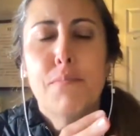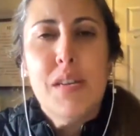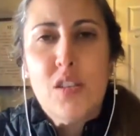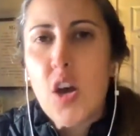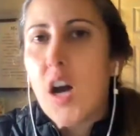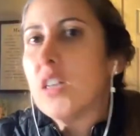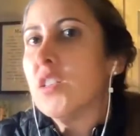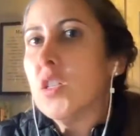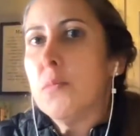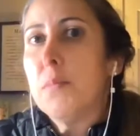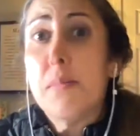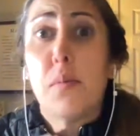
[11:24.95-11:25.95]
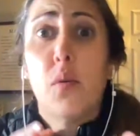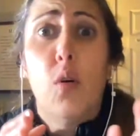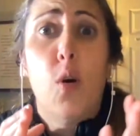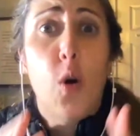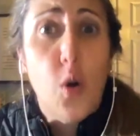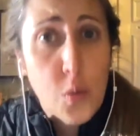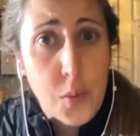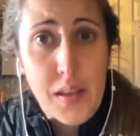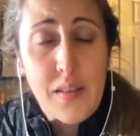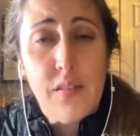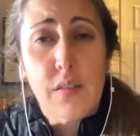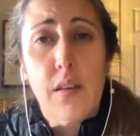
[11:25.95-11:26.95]
Be talking to people
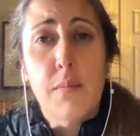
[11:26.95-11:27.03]
always